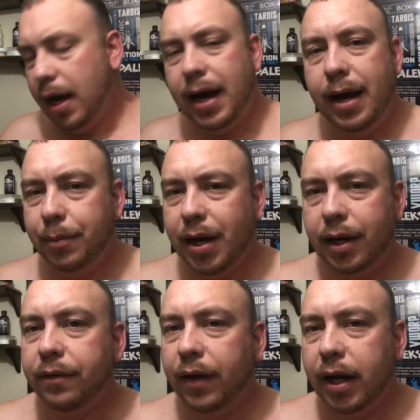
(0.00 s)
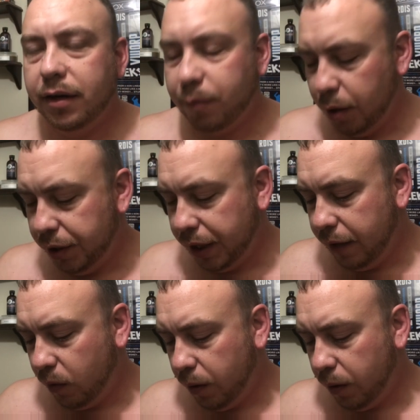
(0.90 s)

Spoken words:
I am not a fan of pre-shave